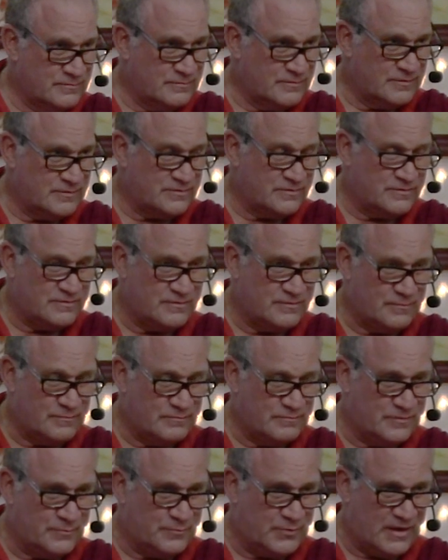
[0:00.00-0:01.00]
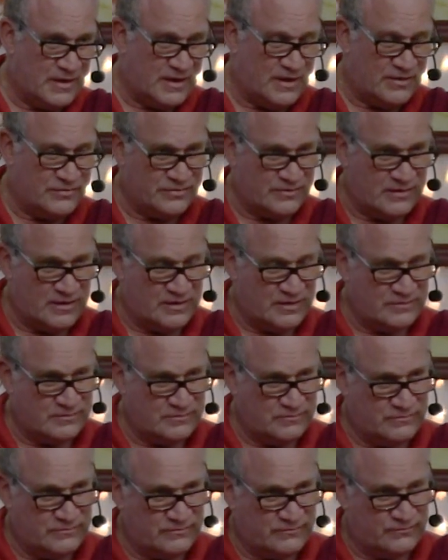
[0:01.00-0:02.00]
This is the path and
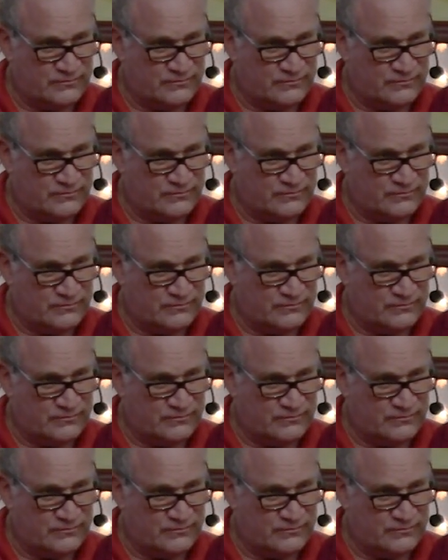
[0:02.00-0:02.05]
the